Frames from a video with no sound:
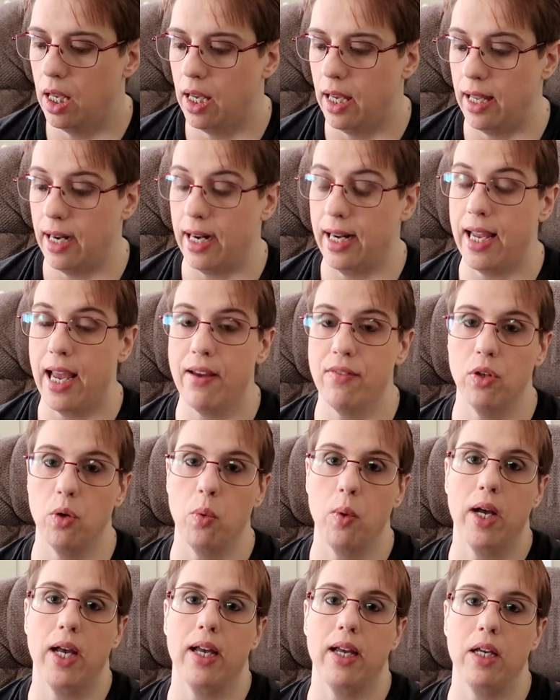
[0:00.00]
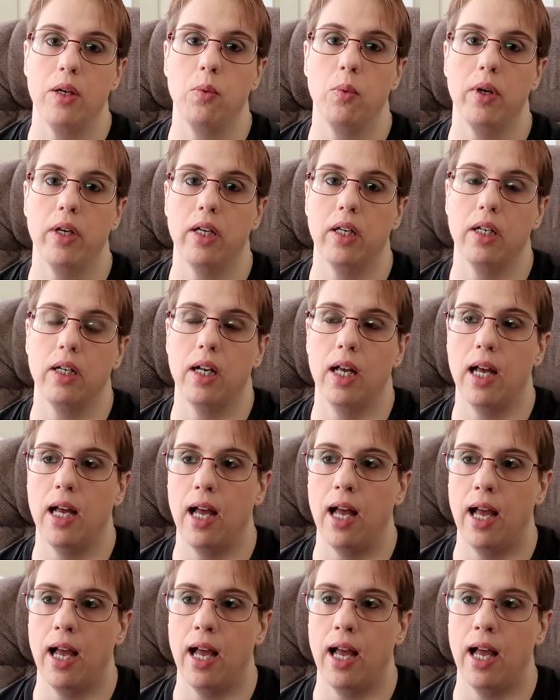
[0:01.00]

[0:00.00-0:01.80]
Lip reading: and I gave it away when